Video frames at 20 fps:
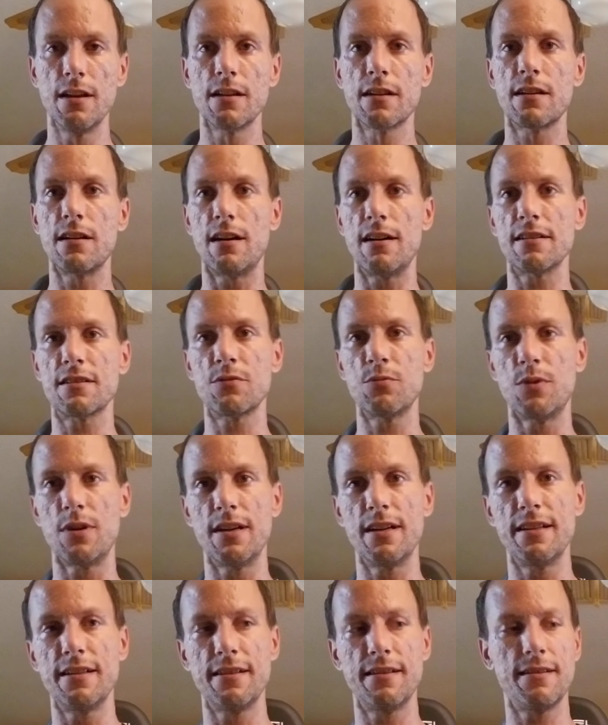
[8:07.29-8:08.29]

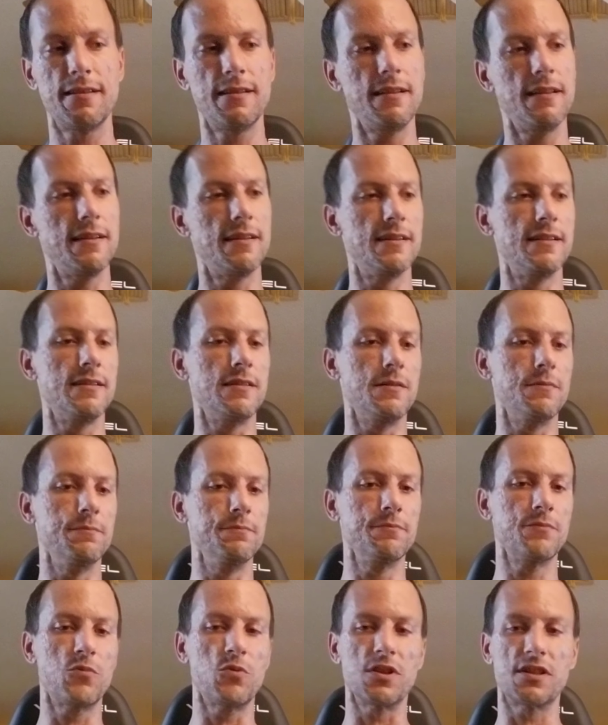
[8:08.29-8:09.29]
Cost-wise,
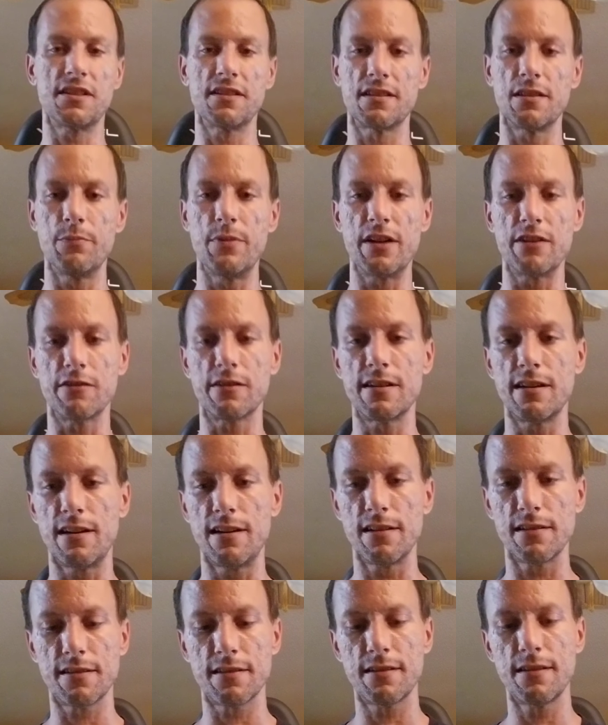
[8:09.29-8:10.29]
which is the better
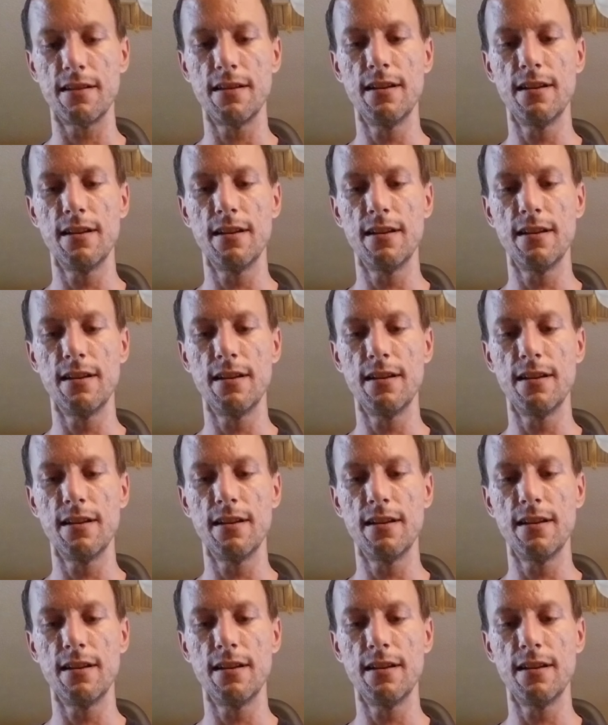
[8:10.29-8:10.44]
cost?